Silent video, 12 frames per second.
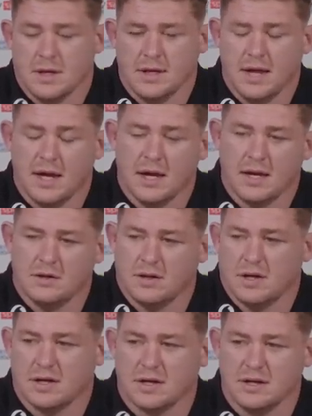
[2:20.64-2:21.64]
Yeah,
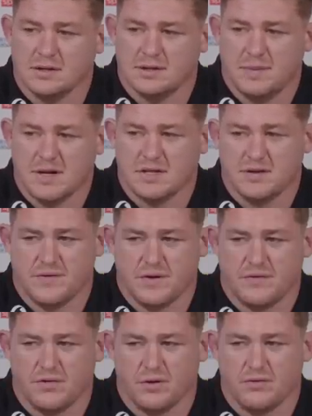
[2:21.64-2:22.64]
look, and especially
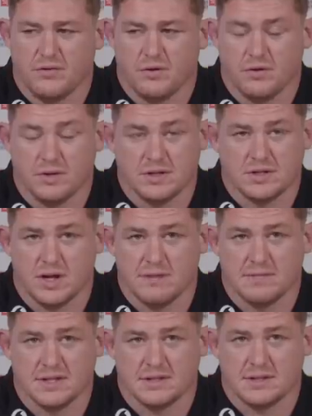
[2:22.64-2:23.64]
for a front row, it's
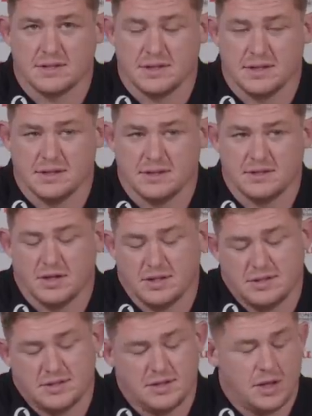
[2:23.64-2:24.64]
timeless. It's
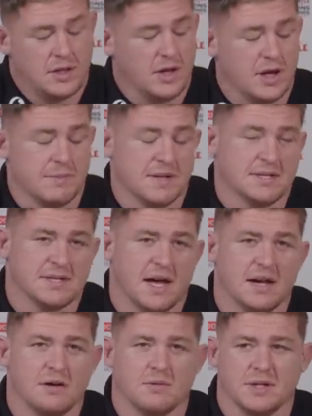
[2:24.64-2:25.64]
time to
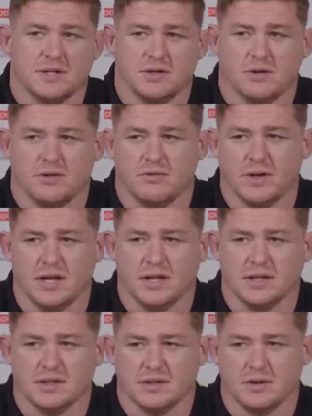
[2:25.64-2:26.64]
saddle with each other
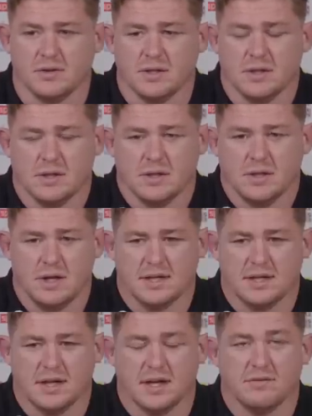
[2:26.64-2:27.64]
really. So, I
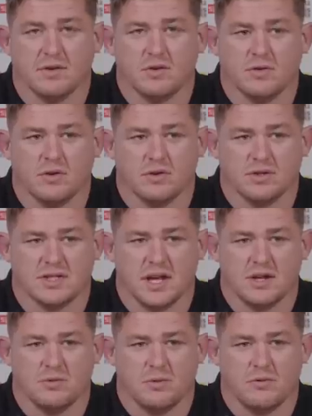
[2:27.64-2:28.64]
like think I have a good
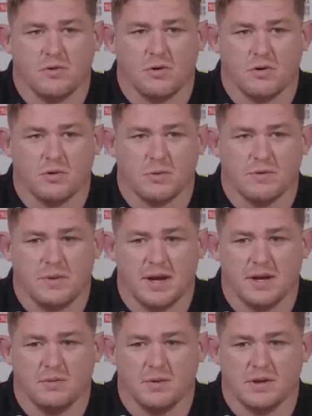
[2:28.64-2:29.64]
understanding with Rory. We've
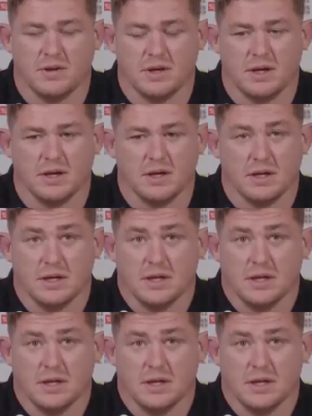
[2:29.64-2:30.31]
played with the